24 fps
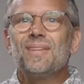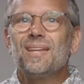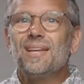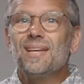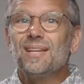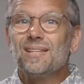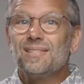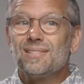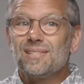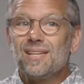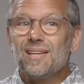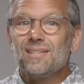
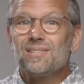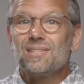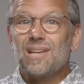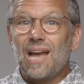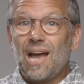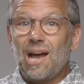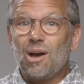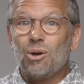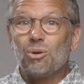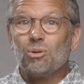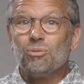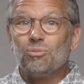It says
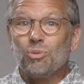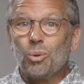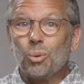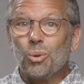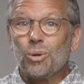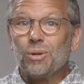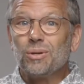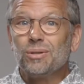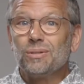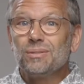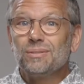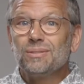out of
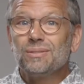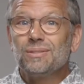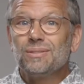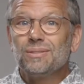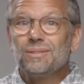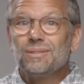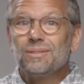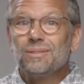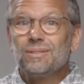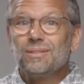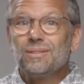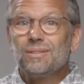order,
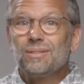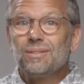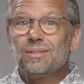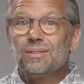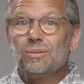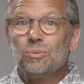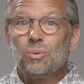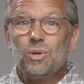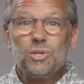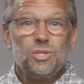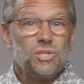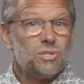
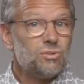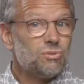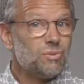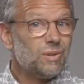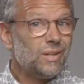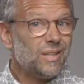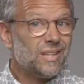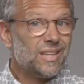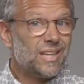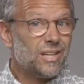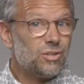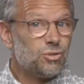which is
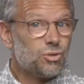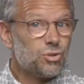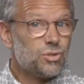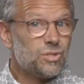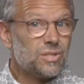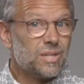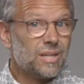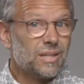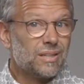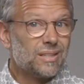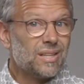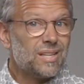really
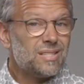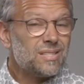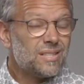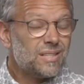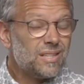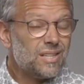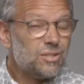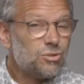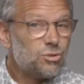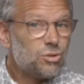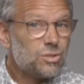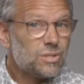interesting. That's an
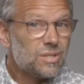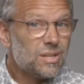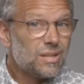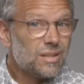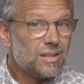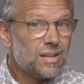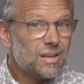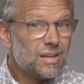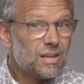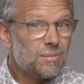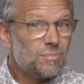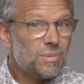interesting
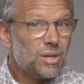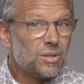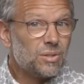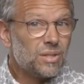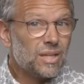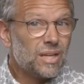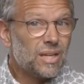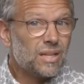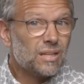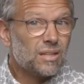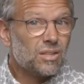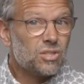thing about the
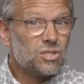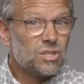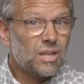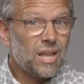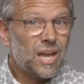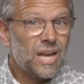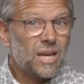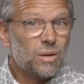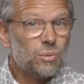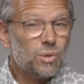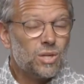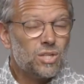English
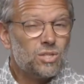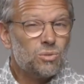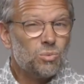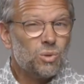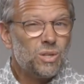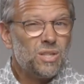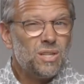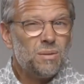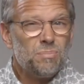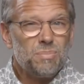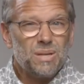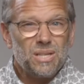language.
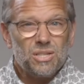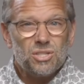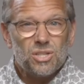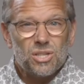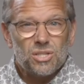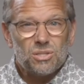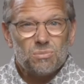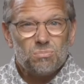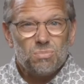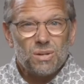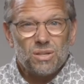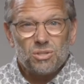Wouldn't it be
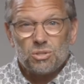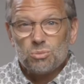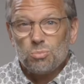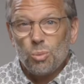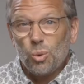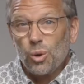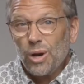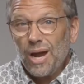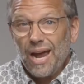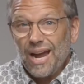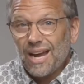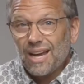just much
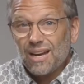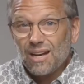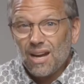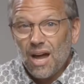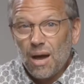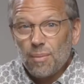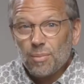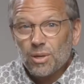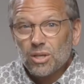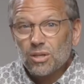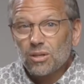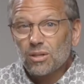more
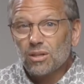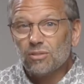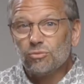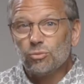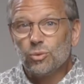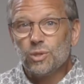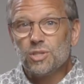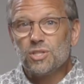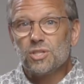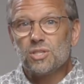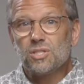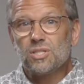economical if
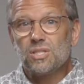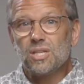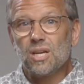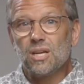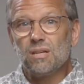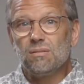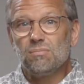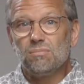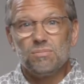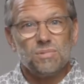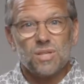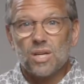we just
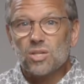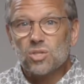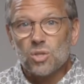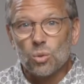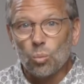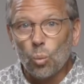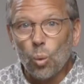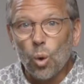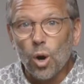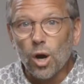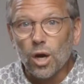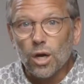said doesn't
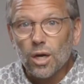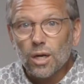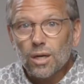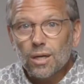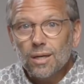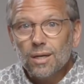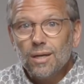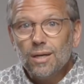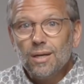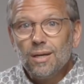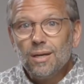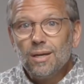work?
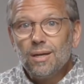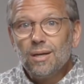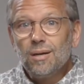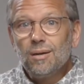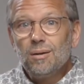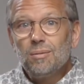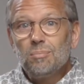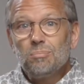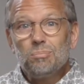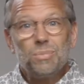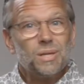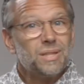
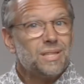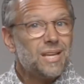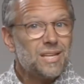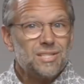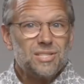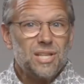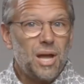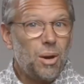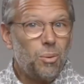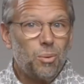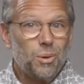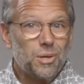But
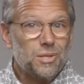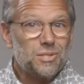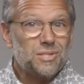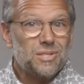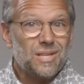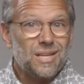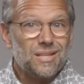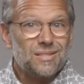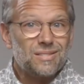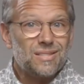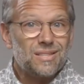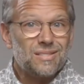that's not what it
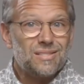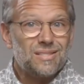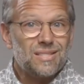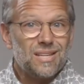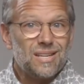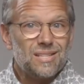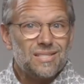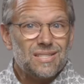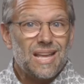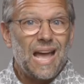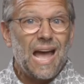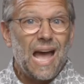says. It
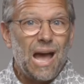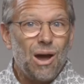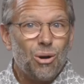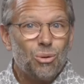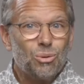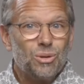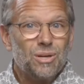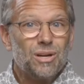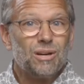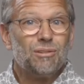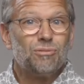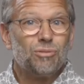says
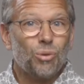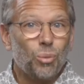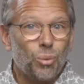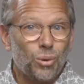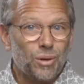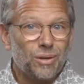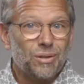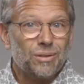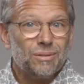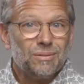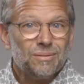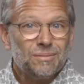out of
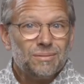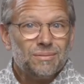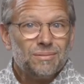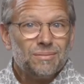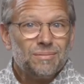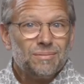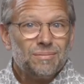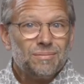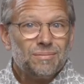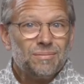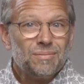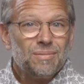order.
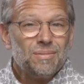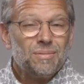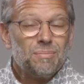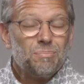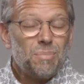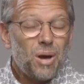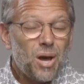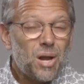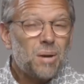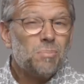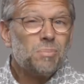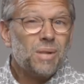
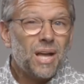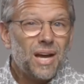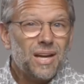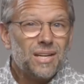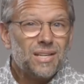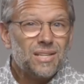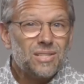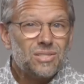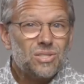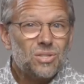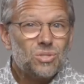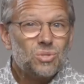Bottom
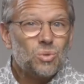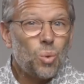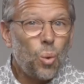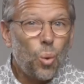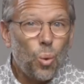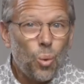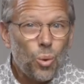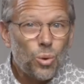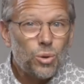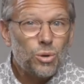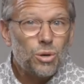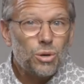line is
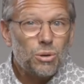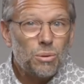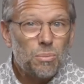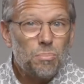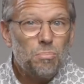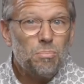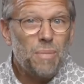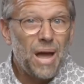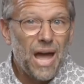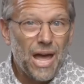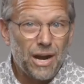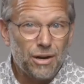order
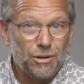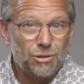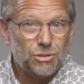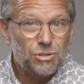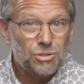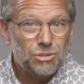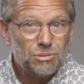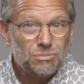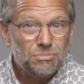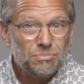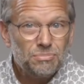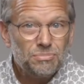
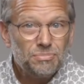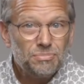matters.